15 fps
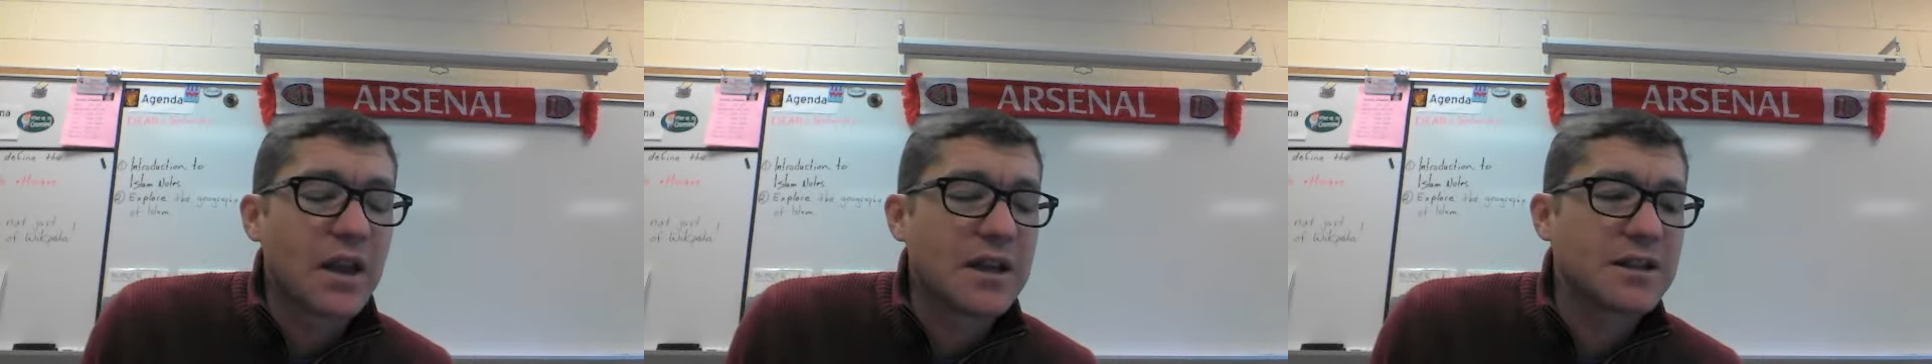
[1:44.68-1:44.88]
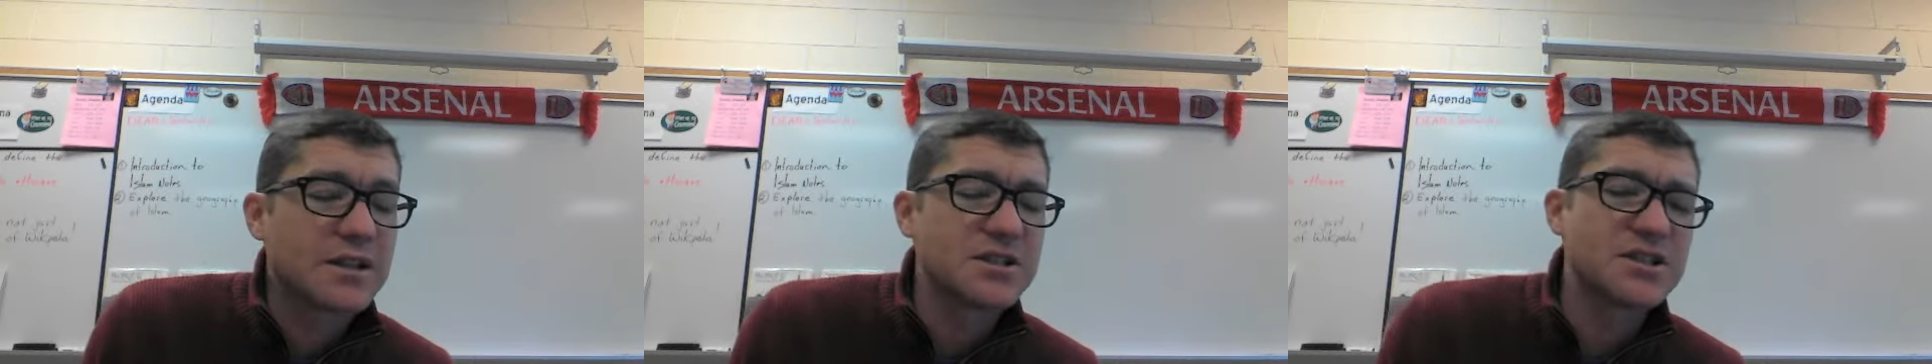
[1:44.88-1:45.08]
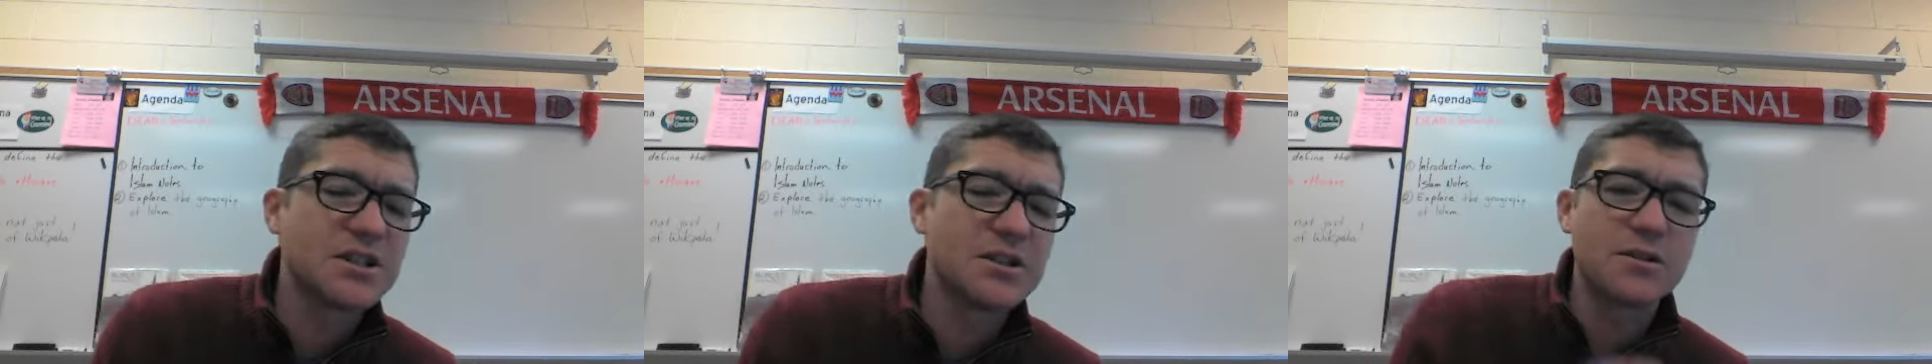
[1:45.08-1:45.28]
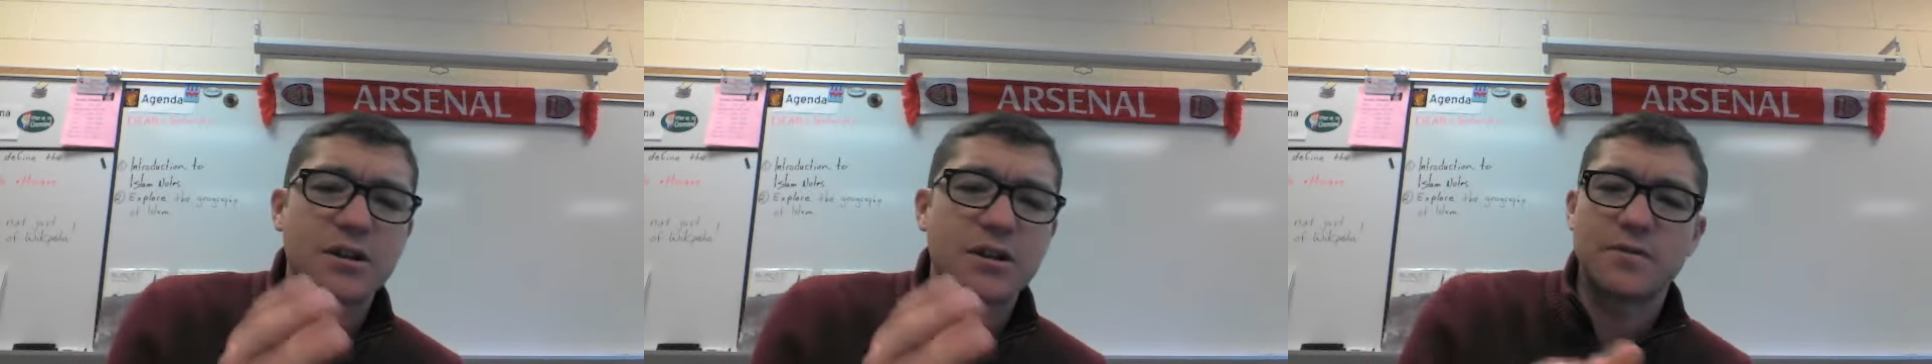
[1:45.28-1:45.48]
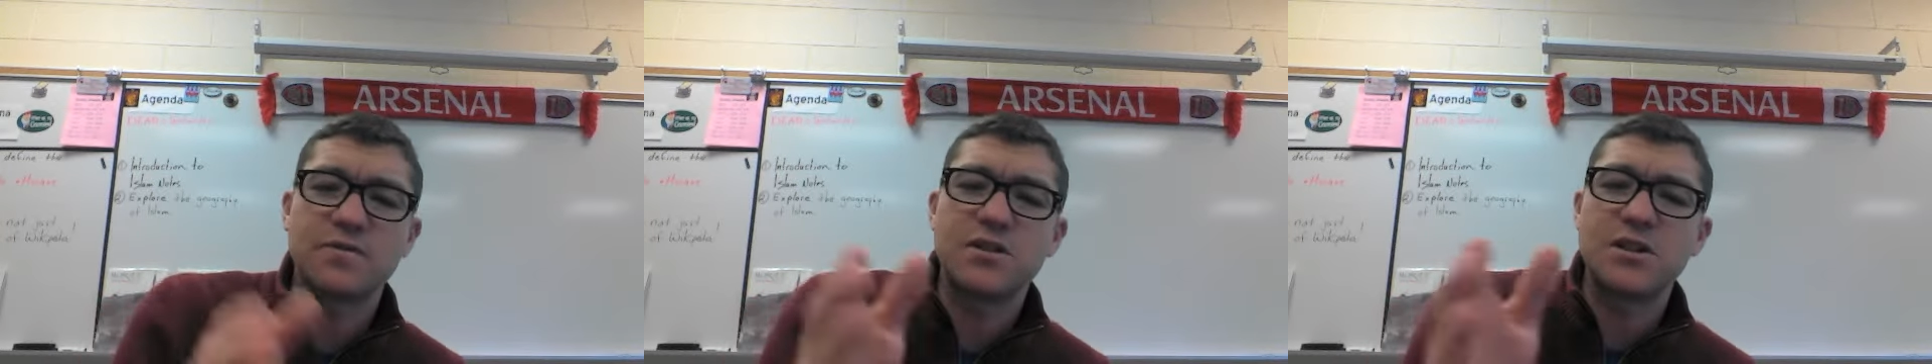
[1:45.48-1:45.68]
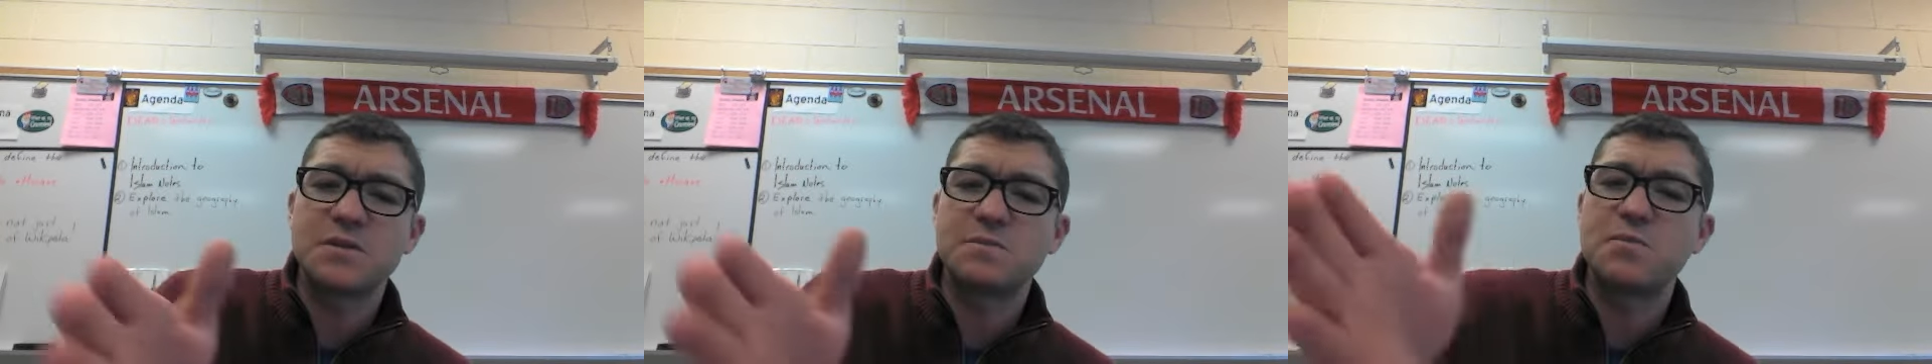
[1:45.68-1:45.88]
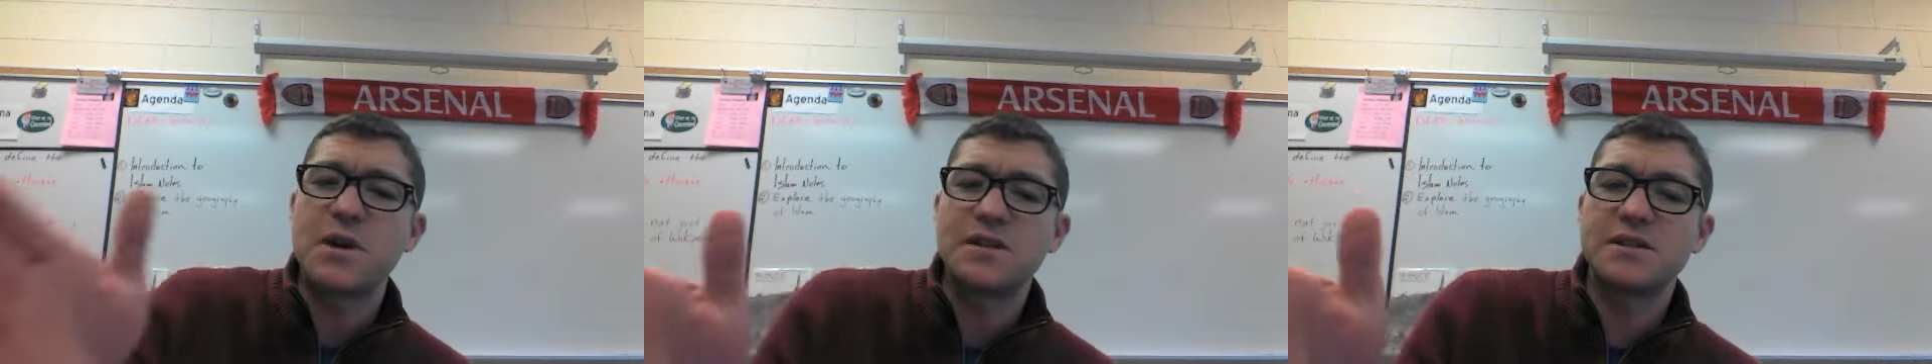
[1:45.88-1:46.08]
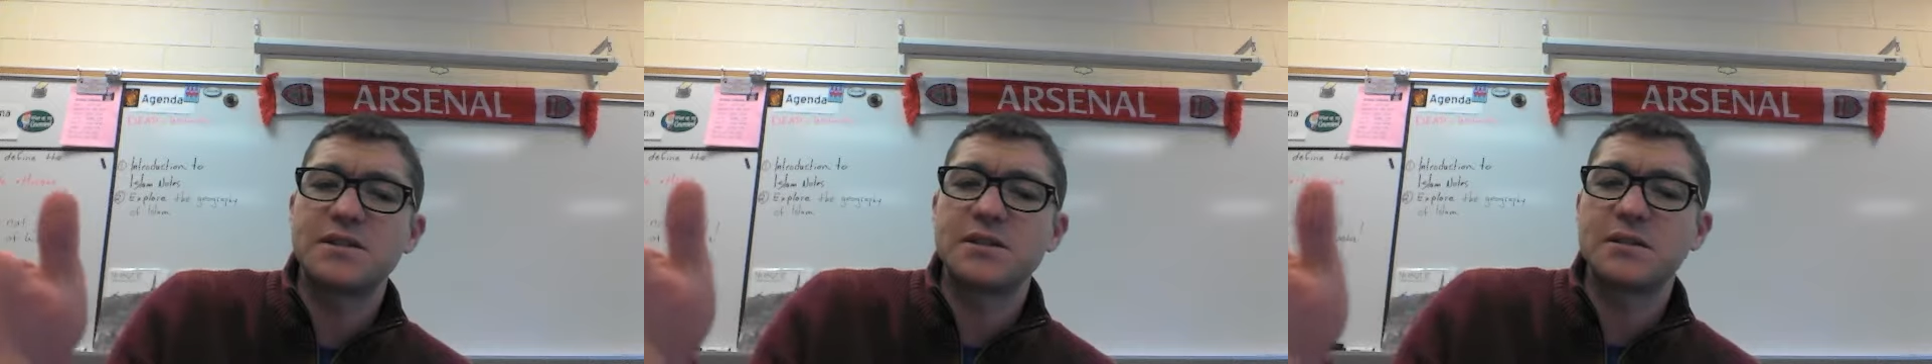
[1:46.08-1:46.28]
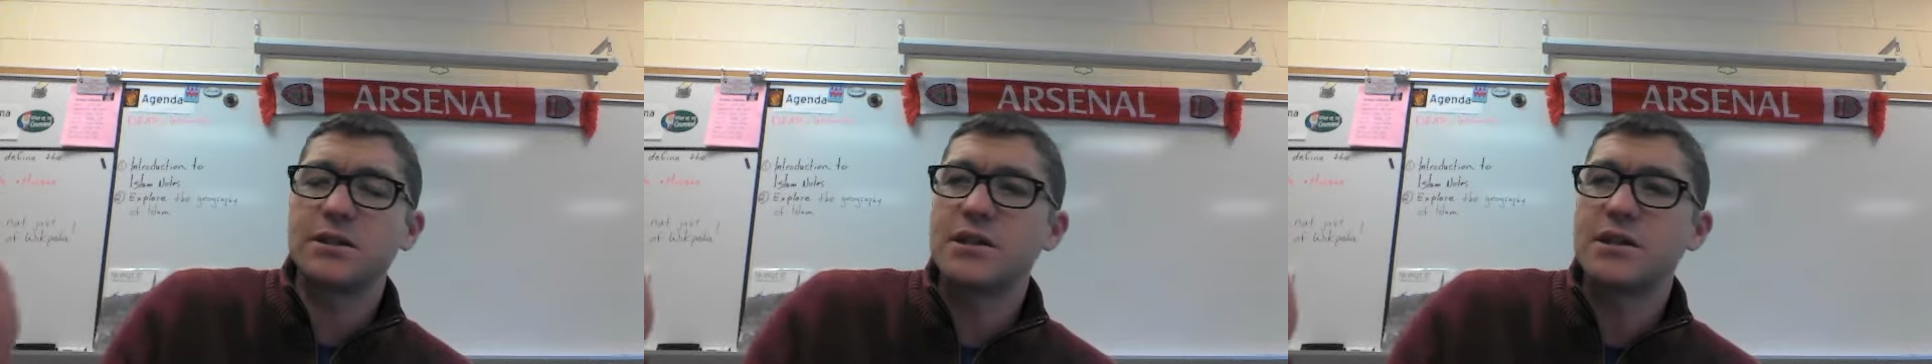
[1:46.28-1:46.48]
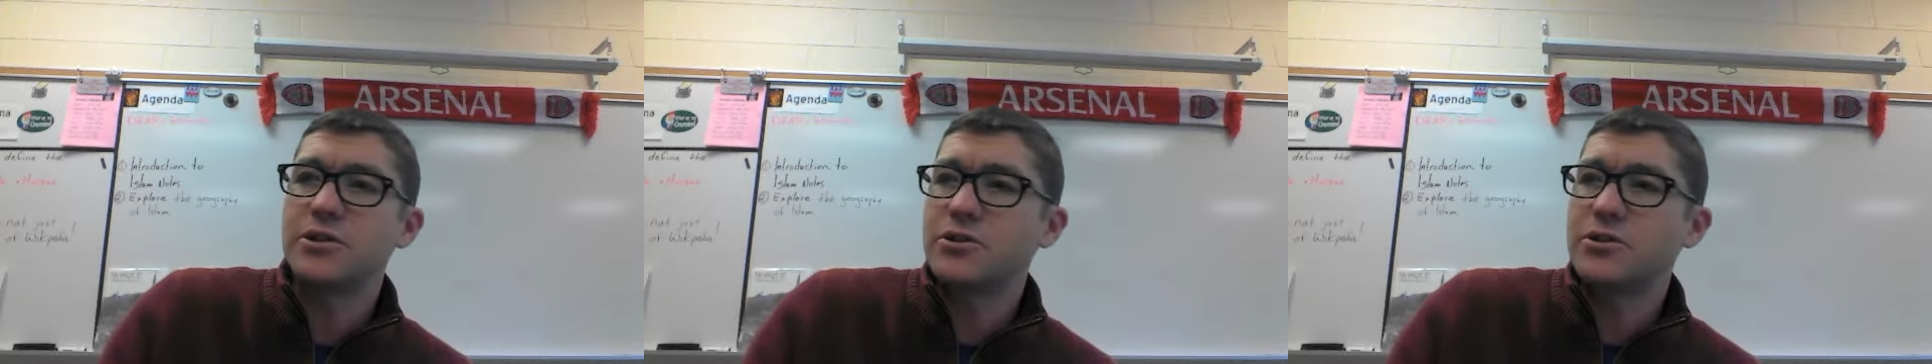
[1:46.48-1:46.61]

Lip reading: and continue kind of just basically